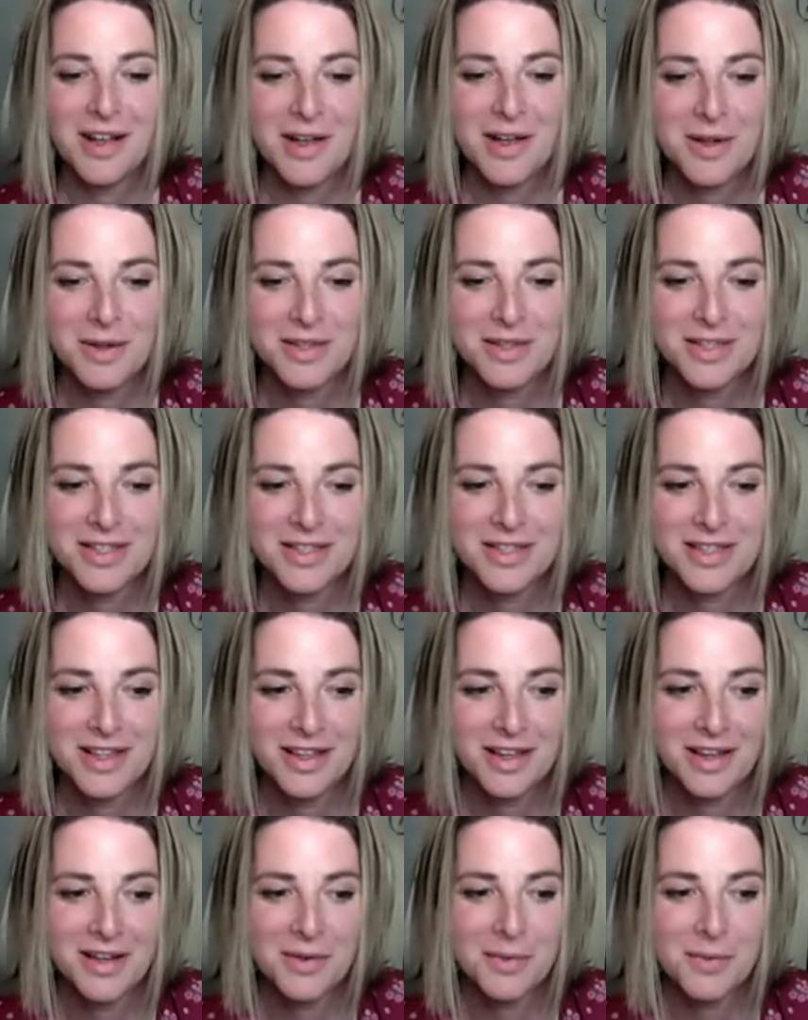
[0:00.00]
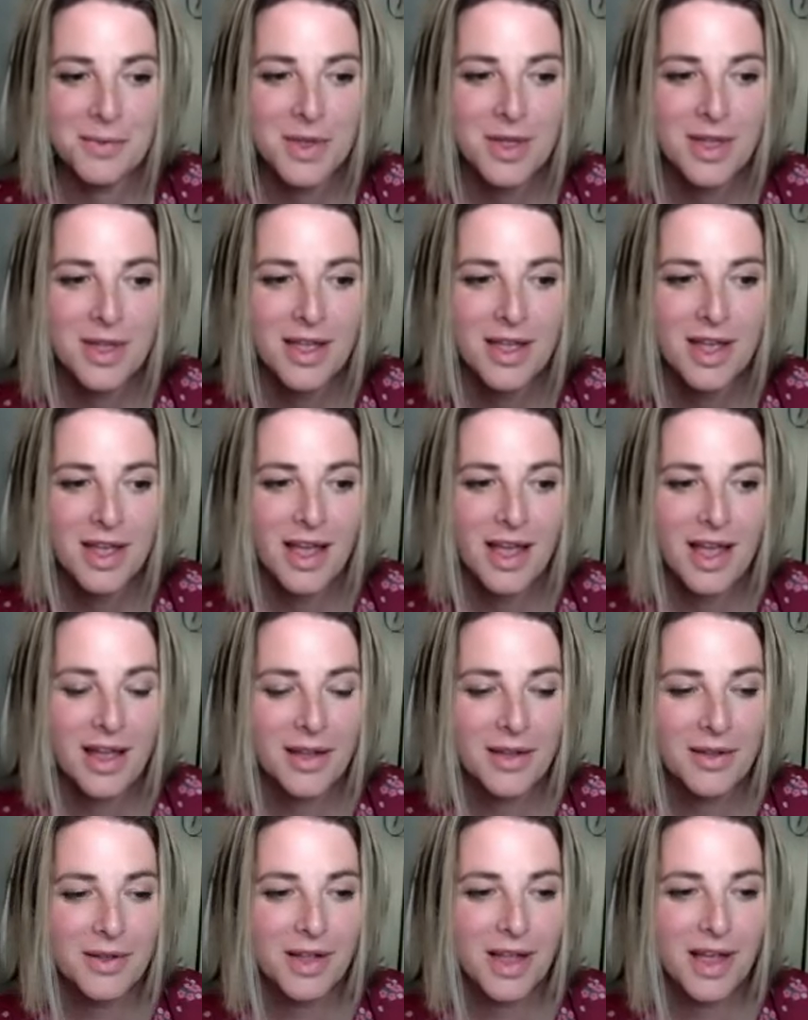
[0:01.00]
Uh, it's uh,
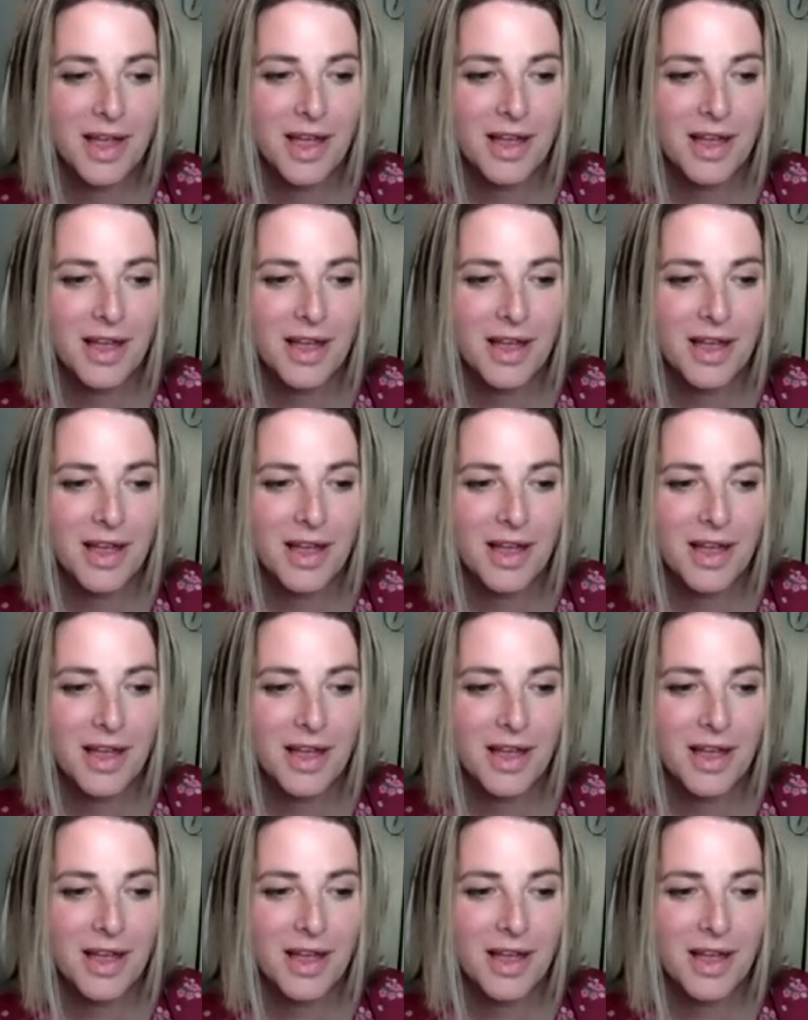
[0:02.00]
I